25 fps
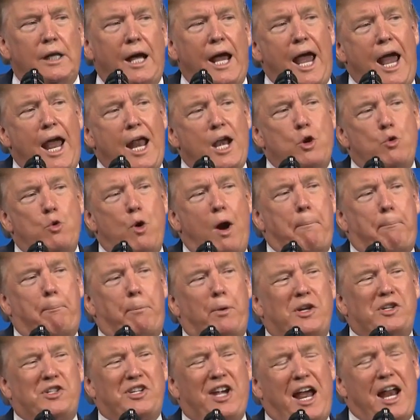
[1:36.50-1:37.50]
And
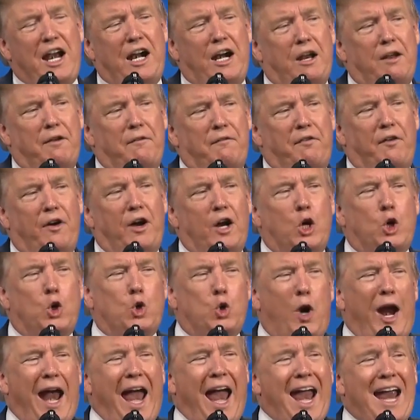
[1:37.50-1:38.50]
Representative
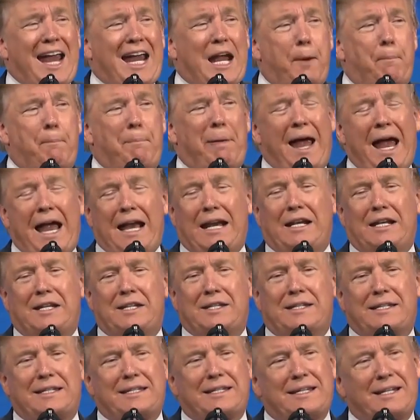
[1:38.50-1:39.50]
Greg
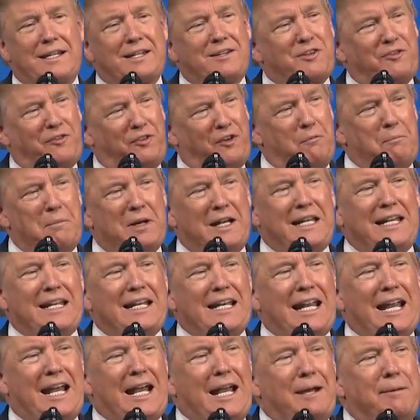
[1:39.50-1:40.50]
Pence,
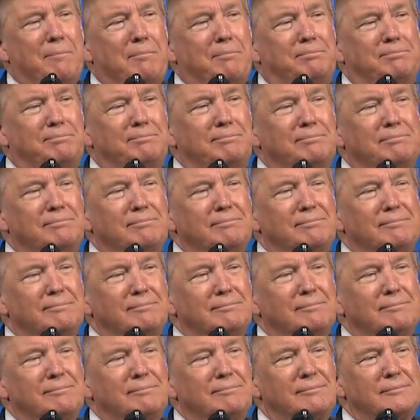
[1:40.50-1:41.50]
familiar name.
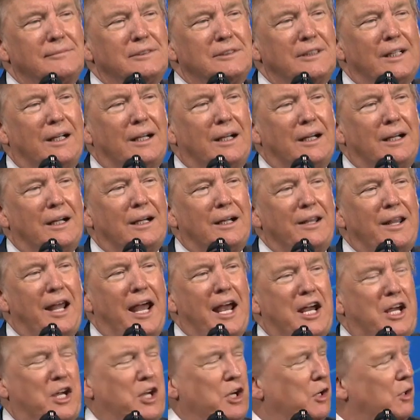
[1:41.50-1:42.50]

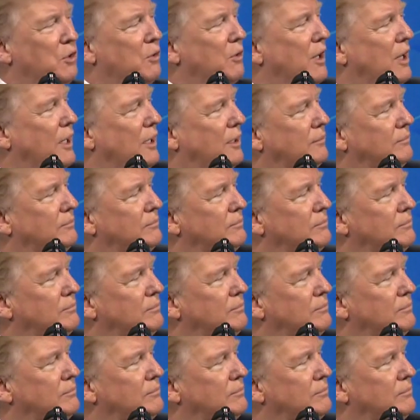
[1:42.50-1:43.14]
Thank you, Greg.